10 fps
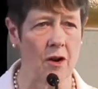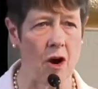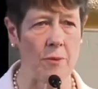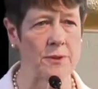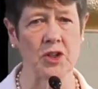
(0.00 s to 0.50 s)

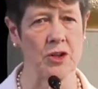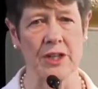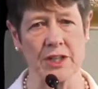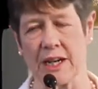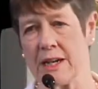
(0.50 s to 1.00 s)

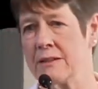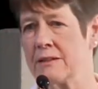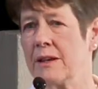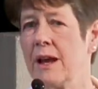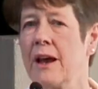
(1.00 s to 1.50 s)
opportunities,
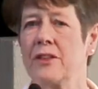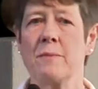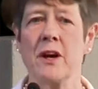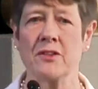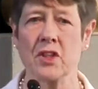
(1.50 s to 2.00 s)
at the
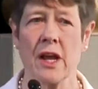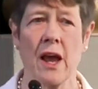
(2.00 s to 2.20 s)
most